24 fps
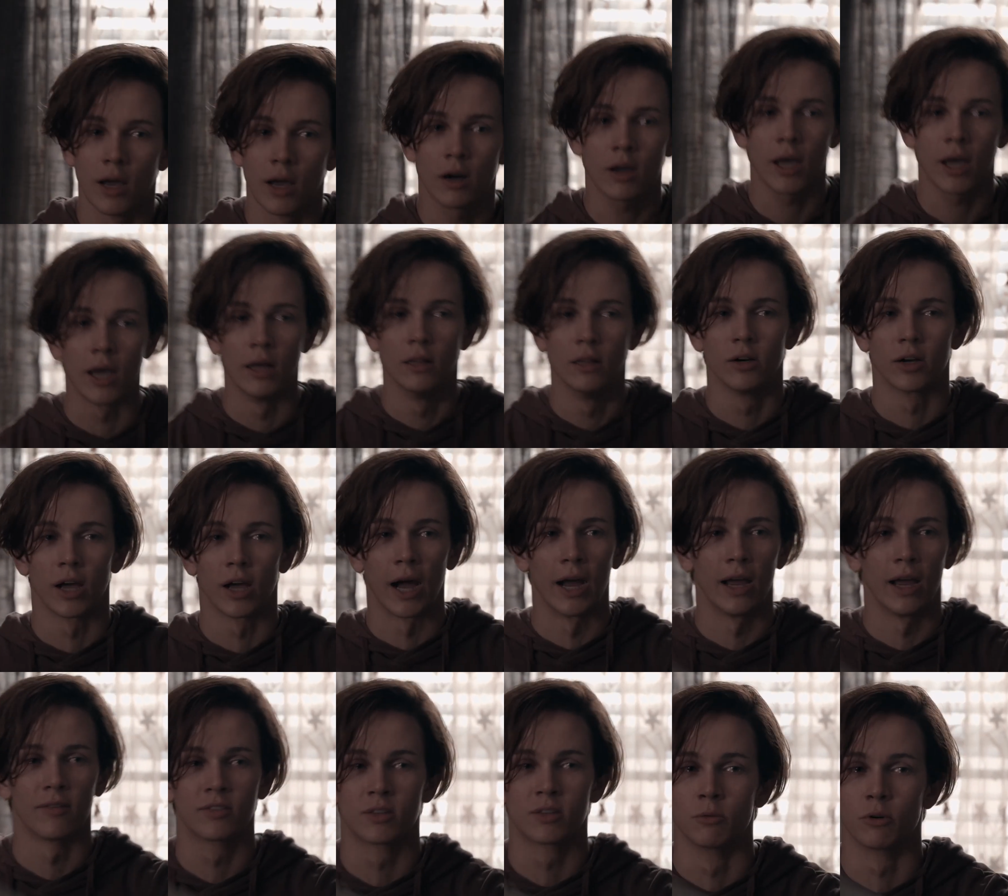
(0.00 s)
instead of
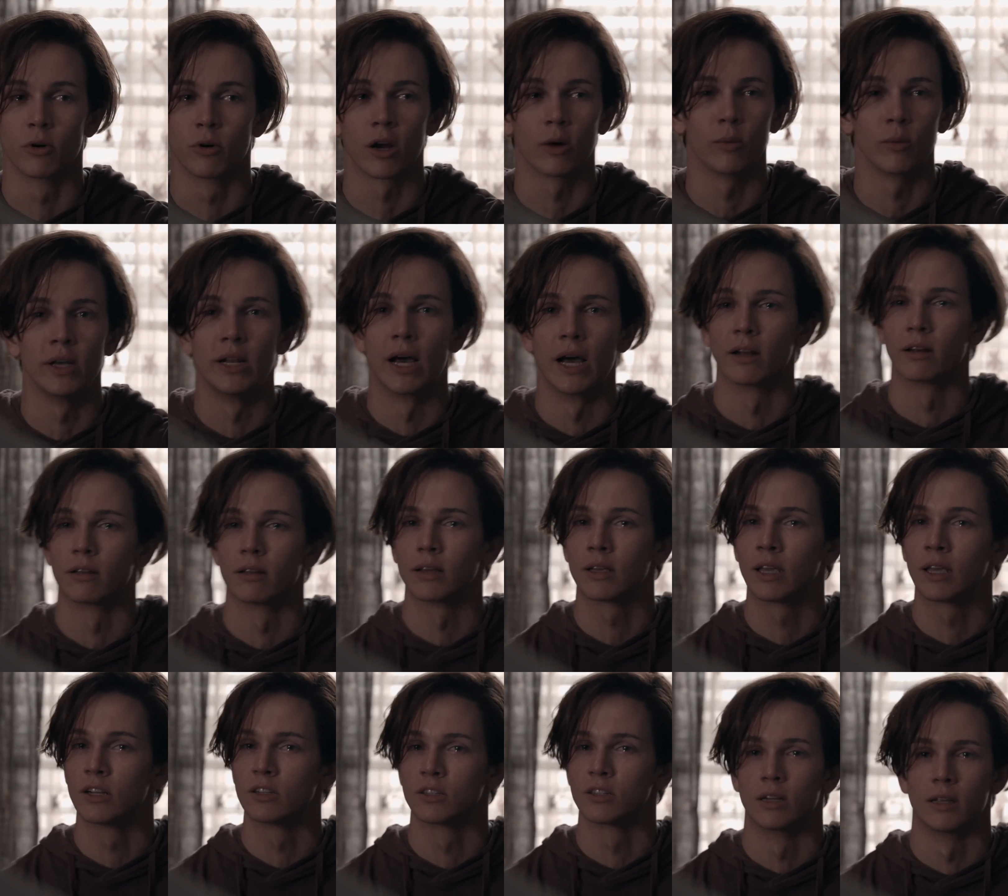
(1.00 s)
going to the customer
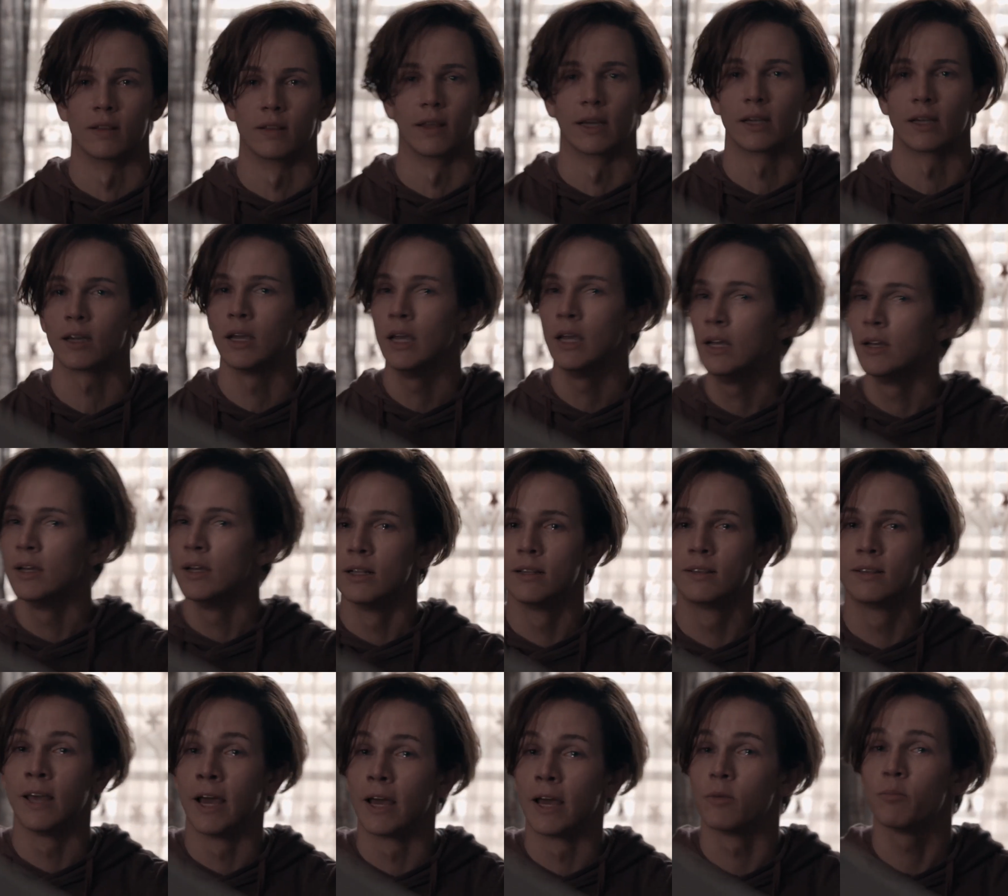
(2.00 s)
from this morning,
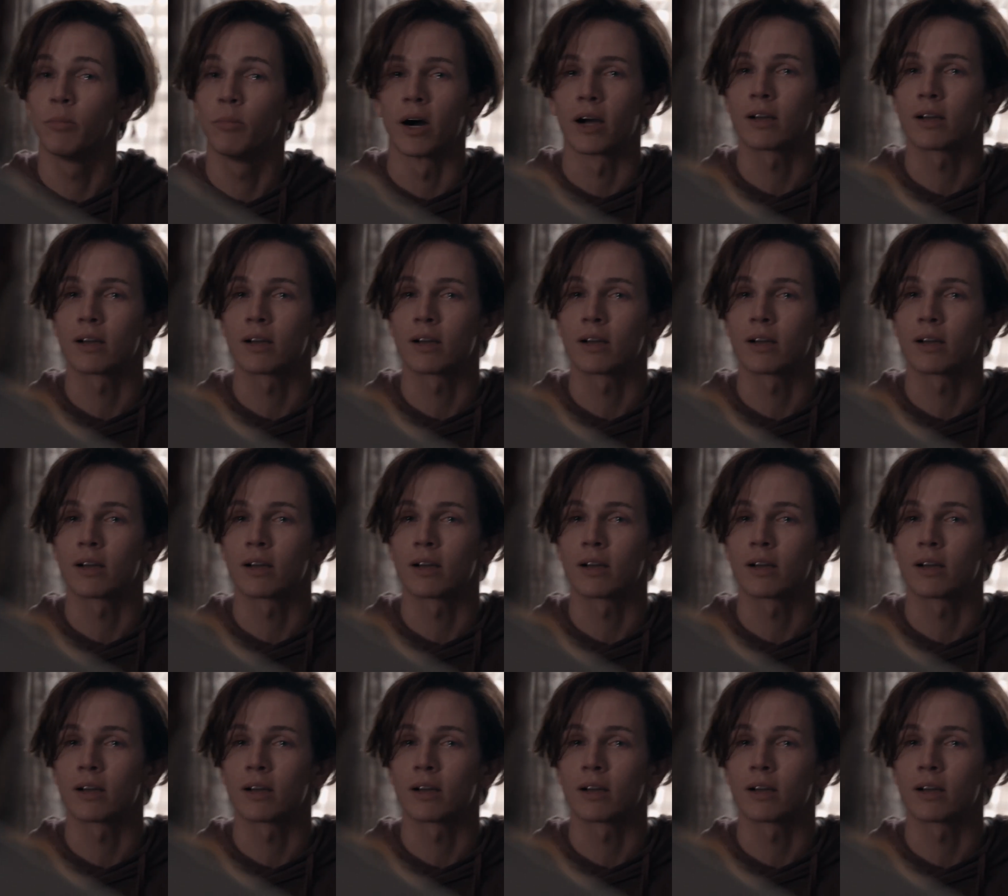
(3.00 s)
went to Rachel's